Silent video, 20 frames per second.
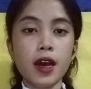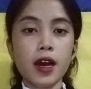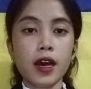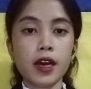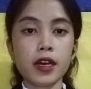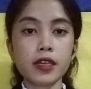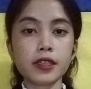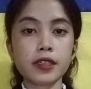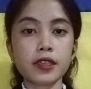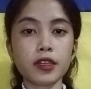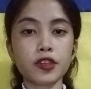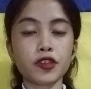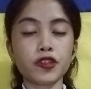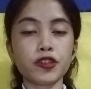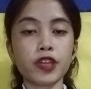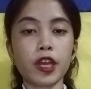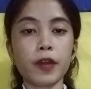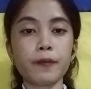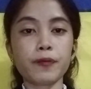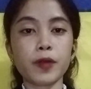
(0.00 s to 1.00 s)
has
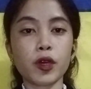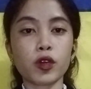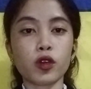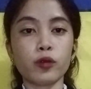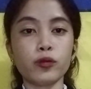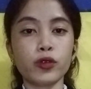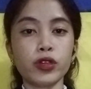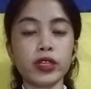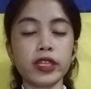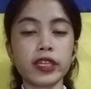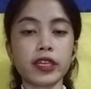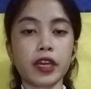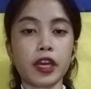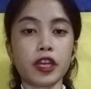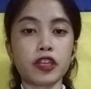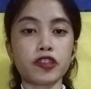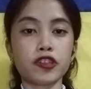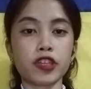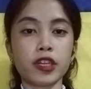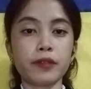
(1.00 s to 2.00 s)
shaped the
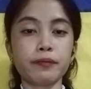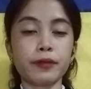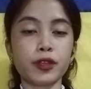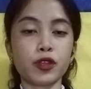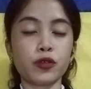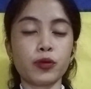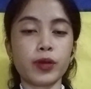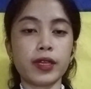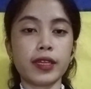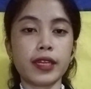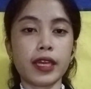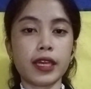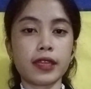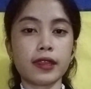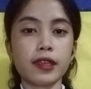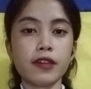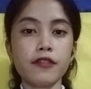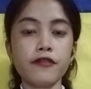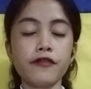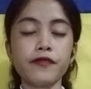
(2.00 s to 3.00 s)
communication between
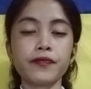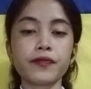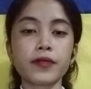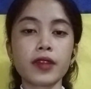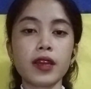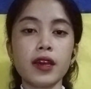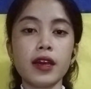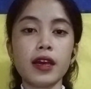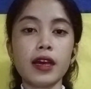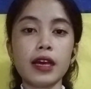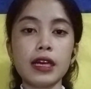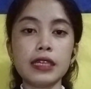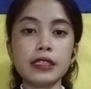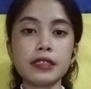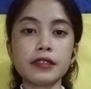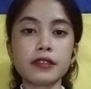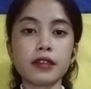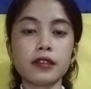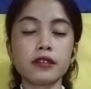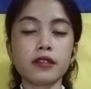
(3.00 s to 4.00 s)
native
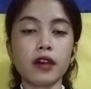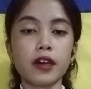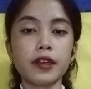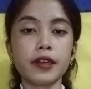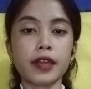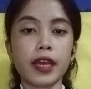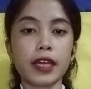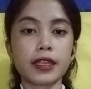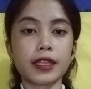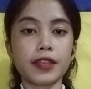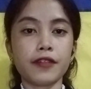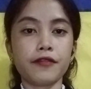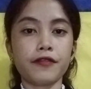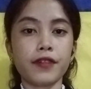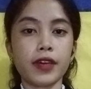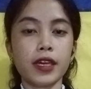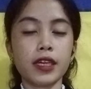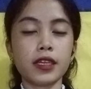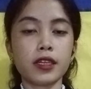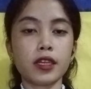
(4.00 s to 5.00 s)
and non-native
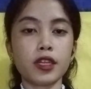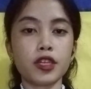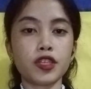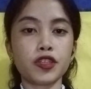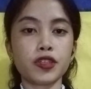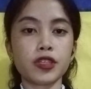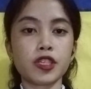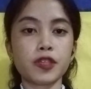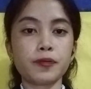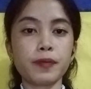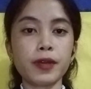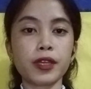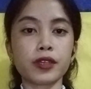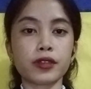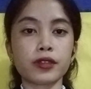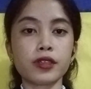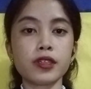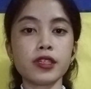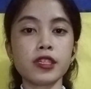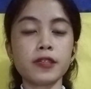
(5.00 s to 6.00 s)
English
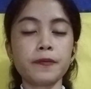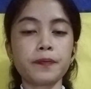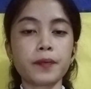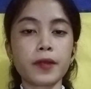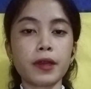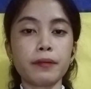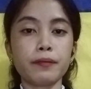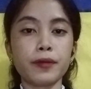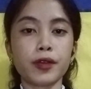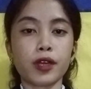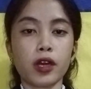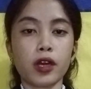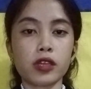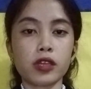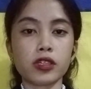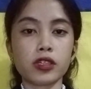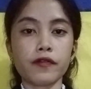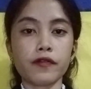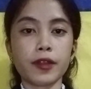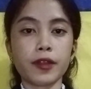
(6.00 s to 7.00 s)
speakers
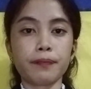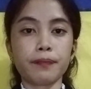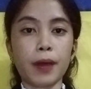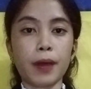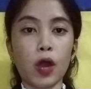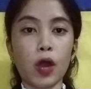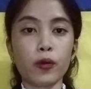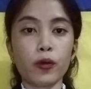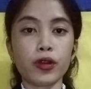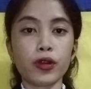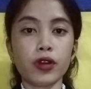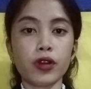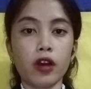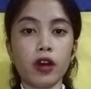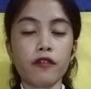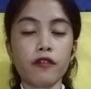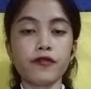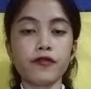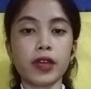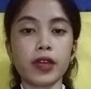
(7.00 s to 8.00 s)
because of the power
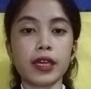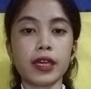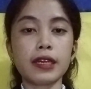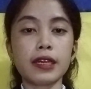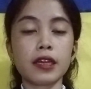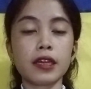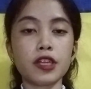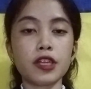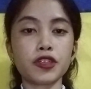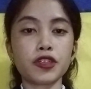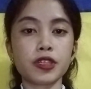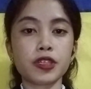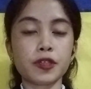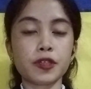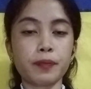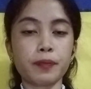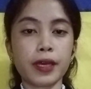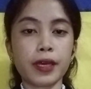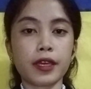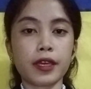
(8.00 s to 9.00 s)
of the
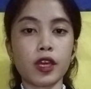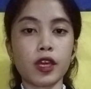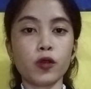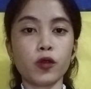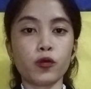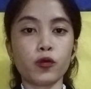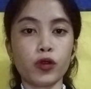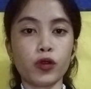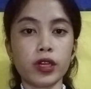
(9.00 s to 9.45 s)
English-speaking